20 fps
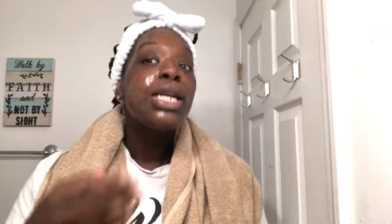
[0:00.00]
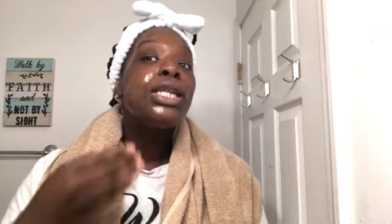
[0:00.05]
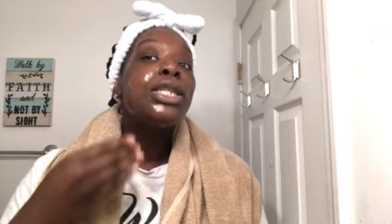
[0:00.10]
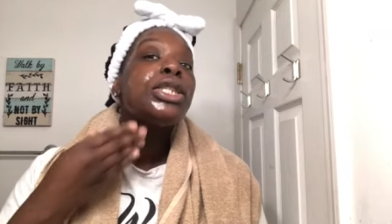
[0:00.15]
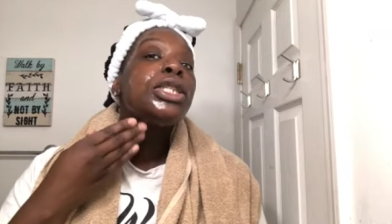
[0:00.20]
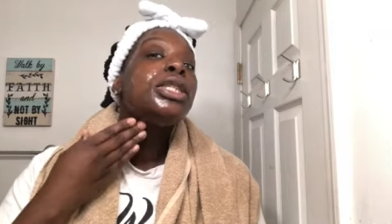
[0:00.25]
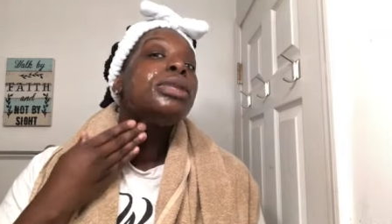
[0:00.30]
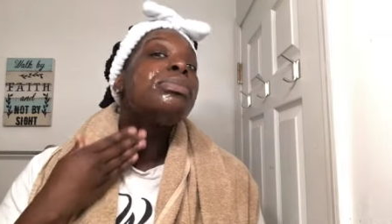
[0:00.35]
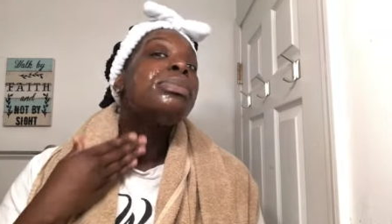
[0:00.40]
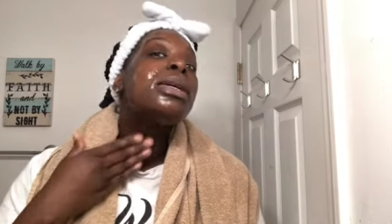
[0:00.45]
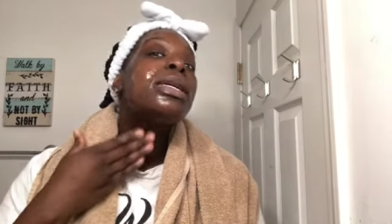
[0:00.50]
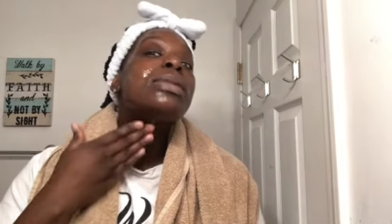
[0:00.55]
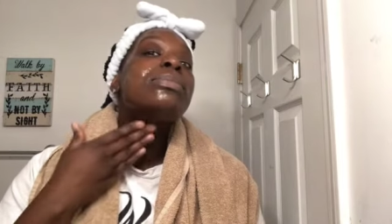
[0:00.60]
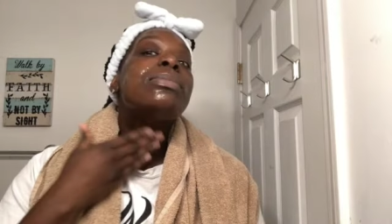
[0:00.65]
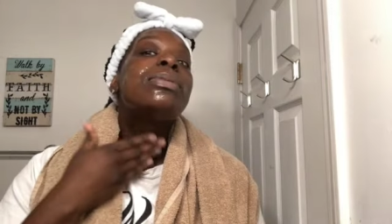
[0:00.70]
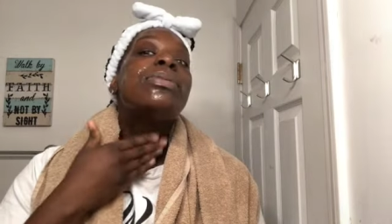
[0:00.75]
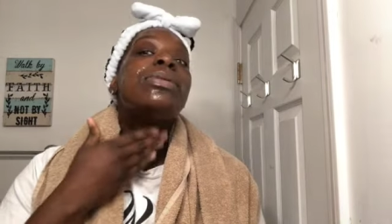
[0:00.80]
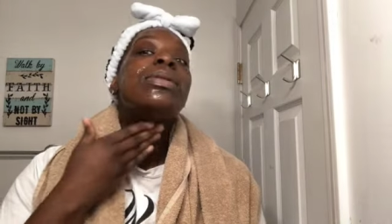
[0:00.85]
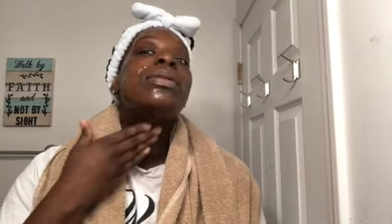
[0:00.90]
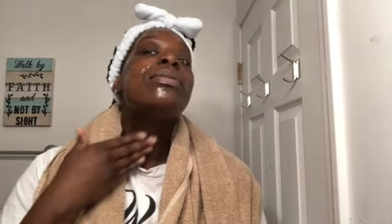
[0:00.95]
She blessed
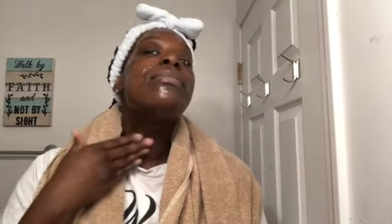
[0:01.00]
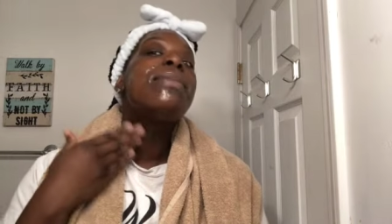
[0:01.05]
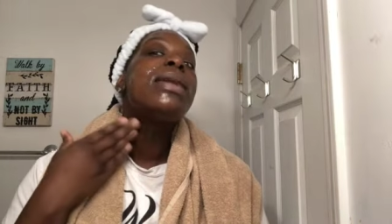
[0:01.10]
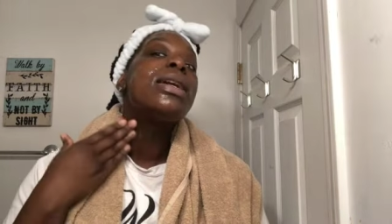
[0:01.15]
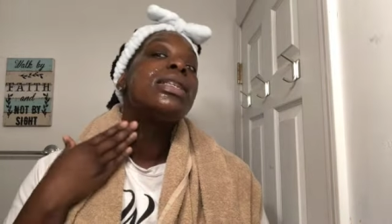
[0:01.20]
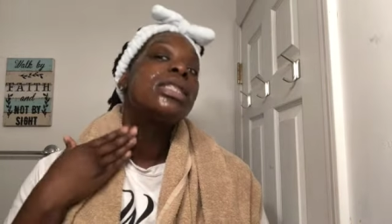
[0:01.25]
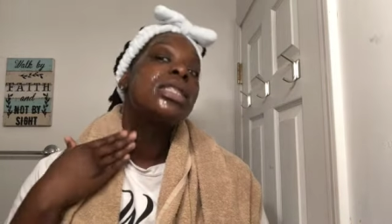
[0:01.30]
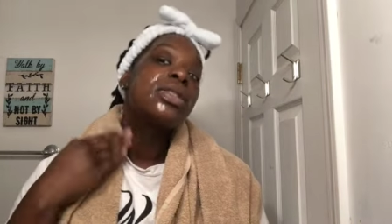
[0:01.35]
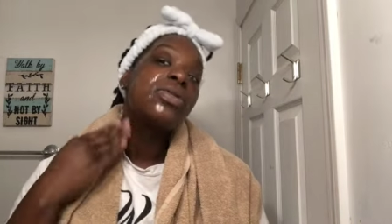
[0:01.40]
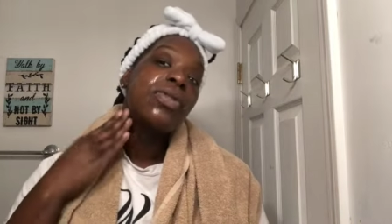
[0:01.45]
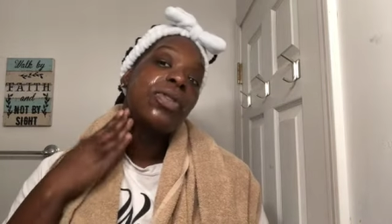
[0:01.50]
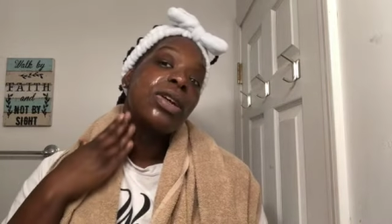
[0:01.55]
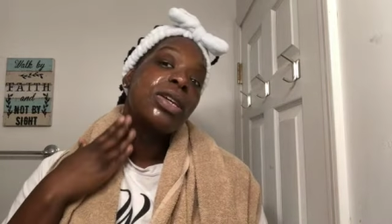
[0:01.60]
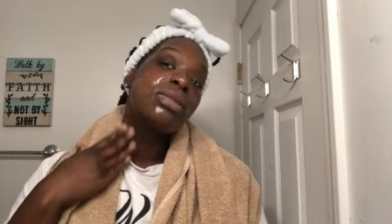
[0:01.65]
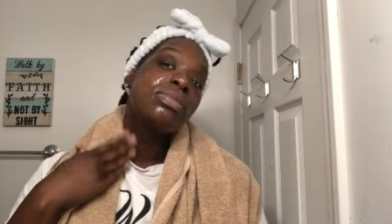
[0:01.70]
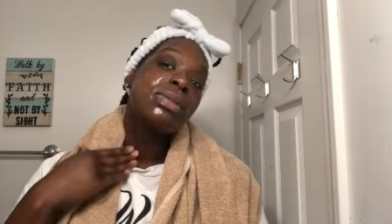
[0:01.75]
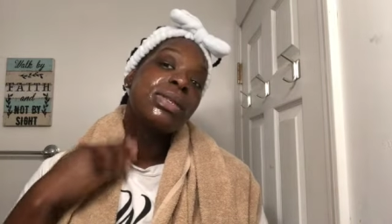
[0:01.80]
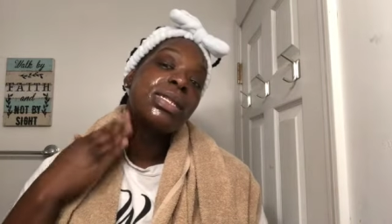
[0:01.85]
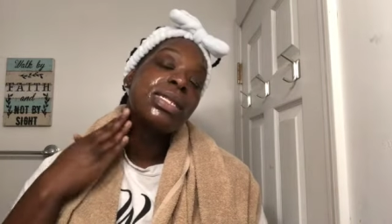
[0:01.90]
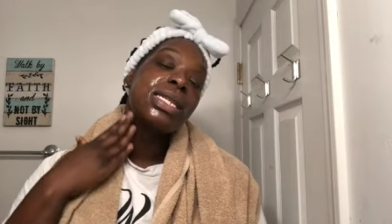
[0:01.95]
me with the best as far
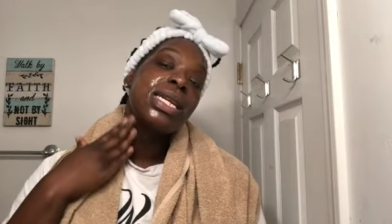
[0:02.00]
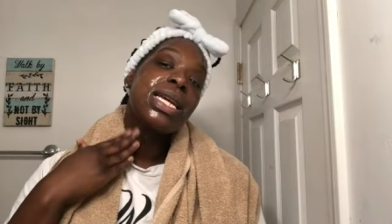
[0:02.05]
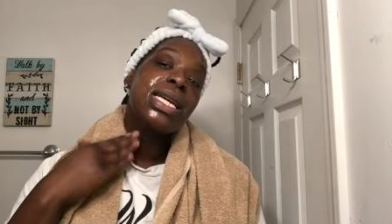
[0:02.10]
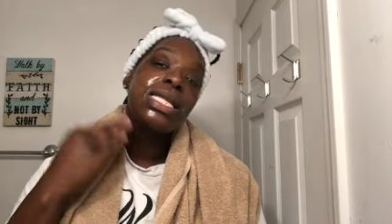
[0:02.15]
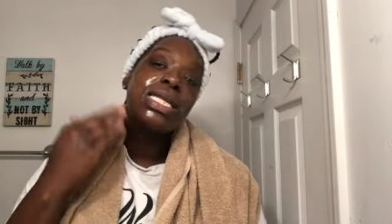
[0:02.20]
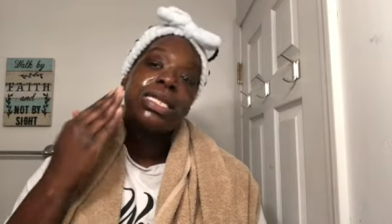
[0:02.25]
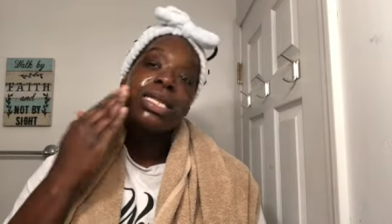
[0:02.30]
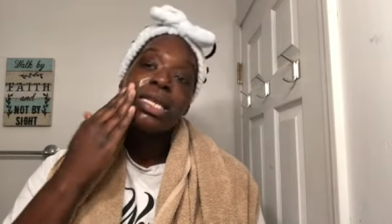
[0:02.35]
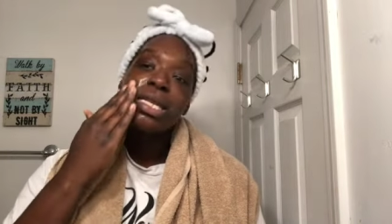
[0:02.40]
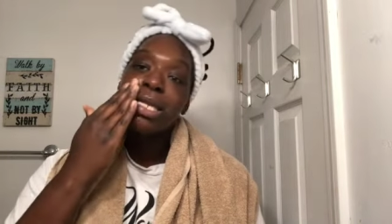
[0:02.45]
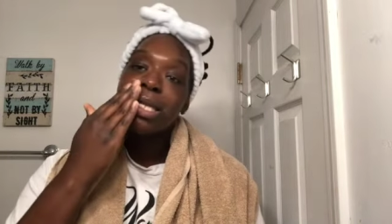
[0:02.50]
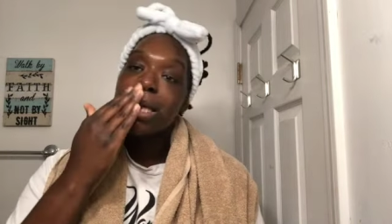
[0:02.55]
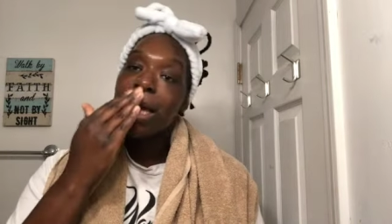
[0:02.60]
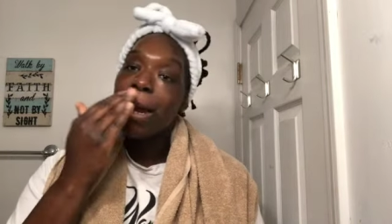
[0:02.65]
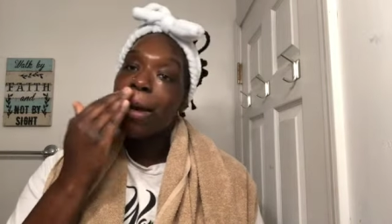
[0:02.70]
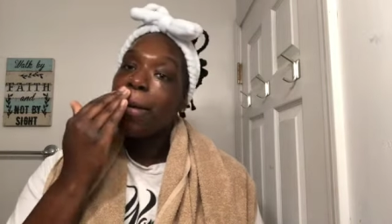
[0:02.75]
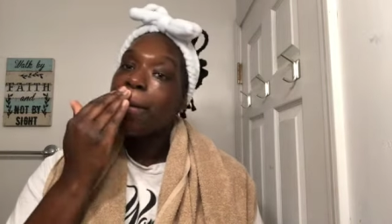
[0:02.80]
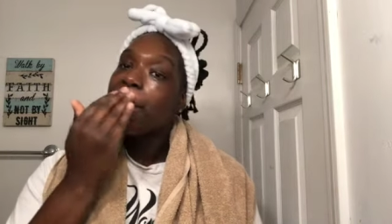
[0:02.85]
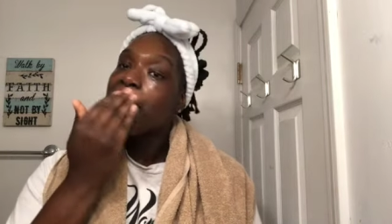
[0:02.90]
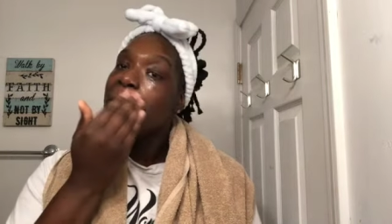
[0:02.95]
as my skin's
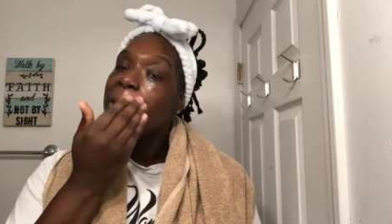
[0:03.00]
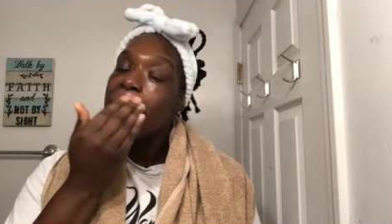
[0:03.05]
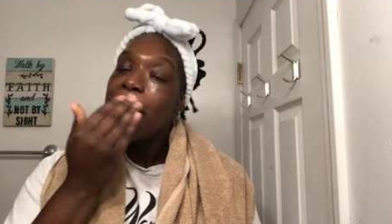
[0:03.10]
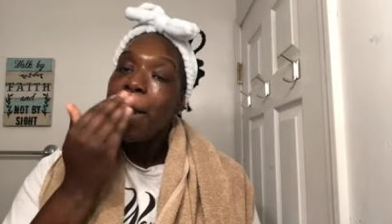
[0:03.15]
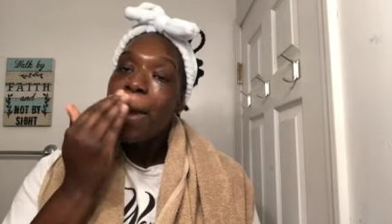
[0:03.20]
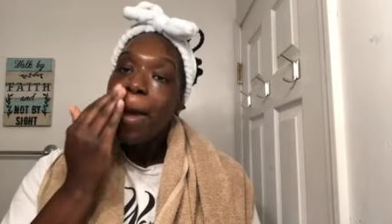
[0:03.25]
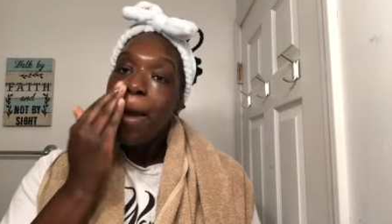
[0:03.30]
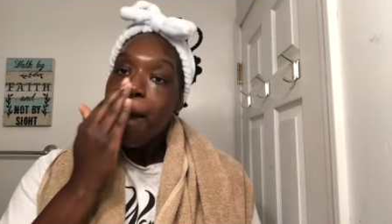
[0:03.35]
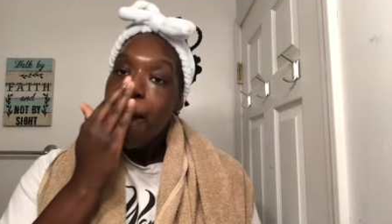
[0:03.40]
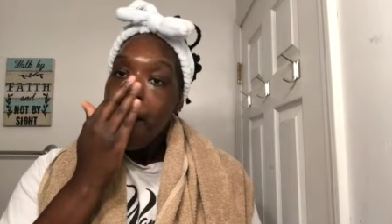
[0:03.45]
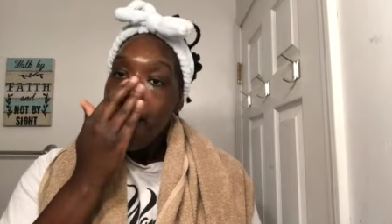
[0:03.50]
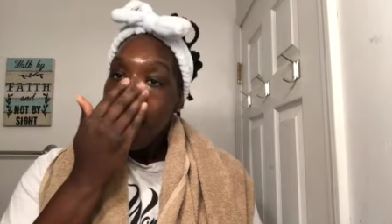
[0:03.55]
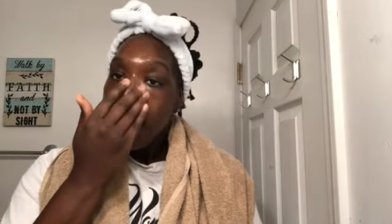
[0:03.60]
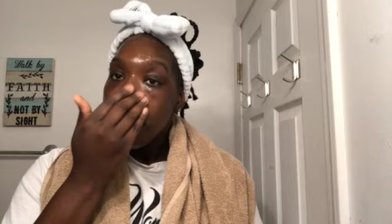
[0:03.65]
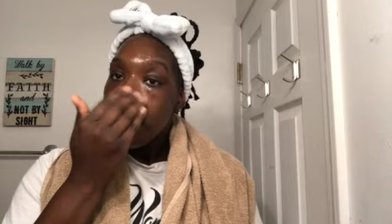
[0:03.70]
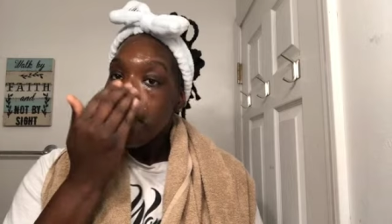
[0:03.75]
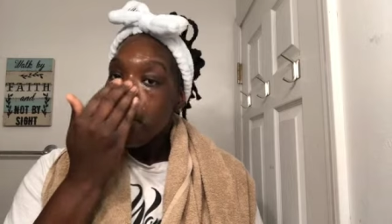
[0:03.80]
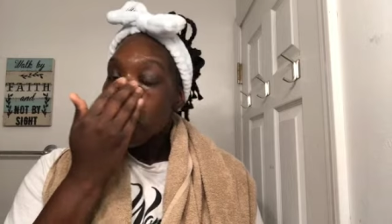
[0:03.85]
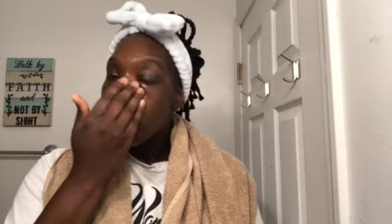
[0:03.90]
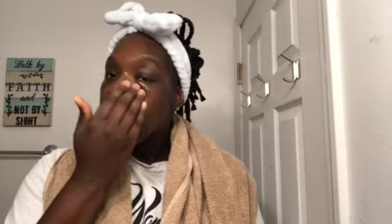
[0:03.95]
concerned.
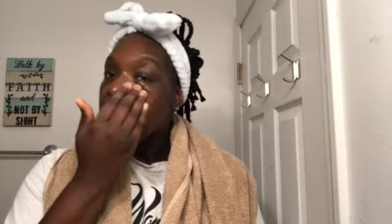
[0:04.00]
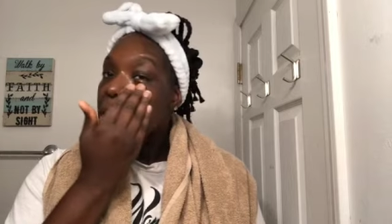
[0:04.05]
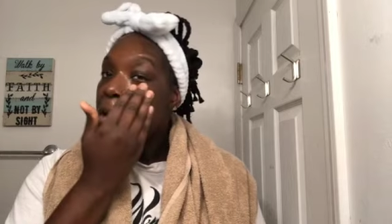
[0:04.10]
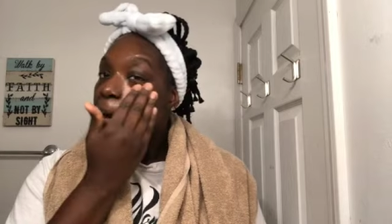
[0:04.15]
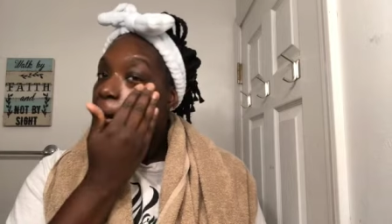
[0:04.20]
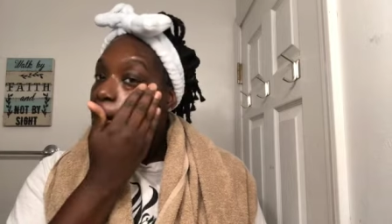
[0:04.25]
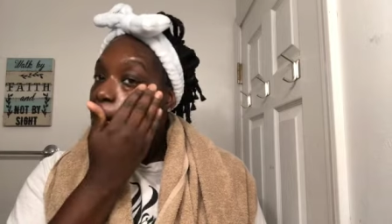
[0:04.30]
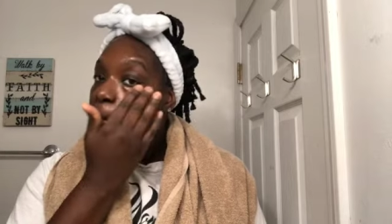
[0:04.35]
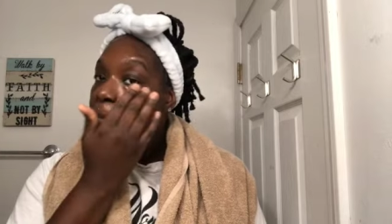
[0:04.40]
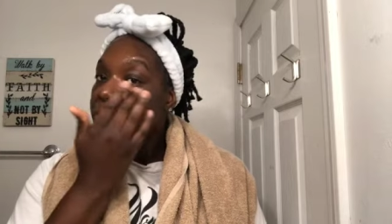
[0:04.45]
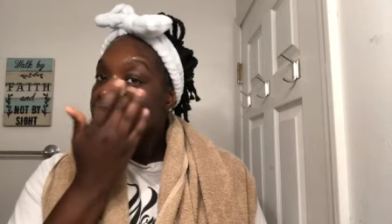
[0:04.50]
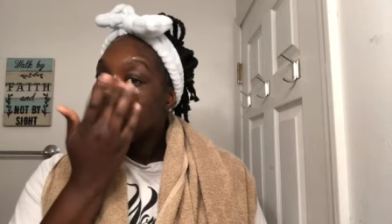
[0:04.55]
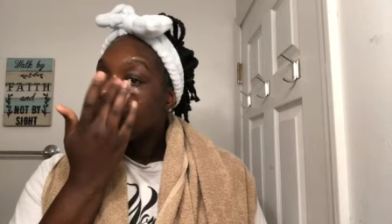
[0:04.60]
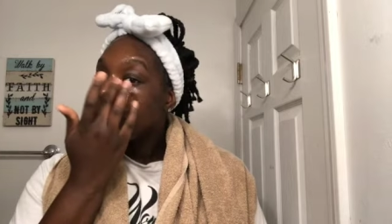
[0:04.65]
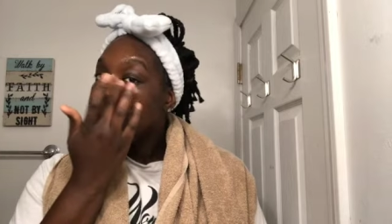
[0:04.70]
But um,